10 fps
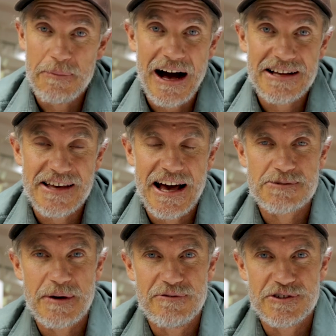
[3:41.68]
the past, there
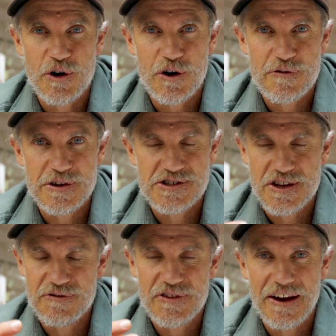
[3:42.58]
has been photographers
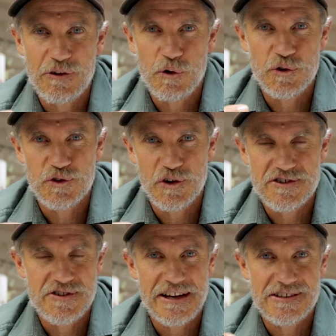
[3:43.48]
that have done all
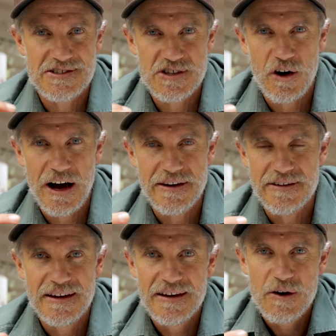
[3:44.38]
sorts of things, tied
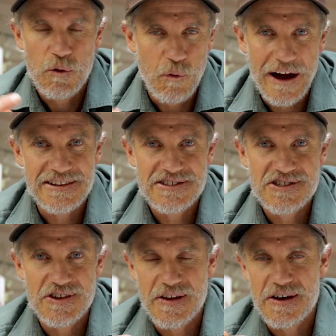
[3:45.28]
weights
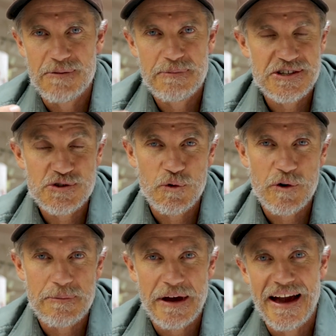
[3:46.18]
to the pistol
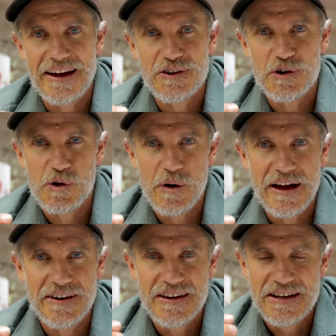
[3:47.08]
grip handle
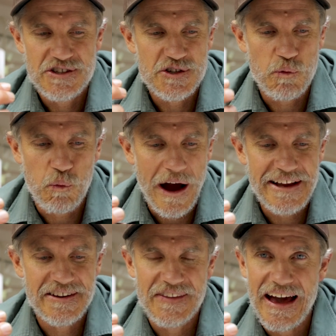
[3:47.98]
and just
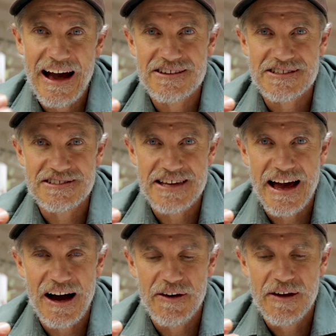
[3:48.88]
weighted the housing
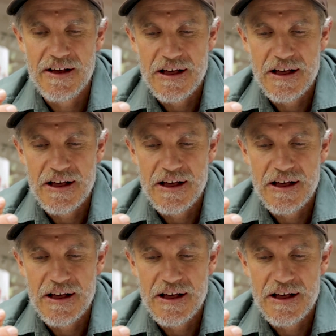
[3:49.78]
down.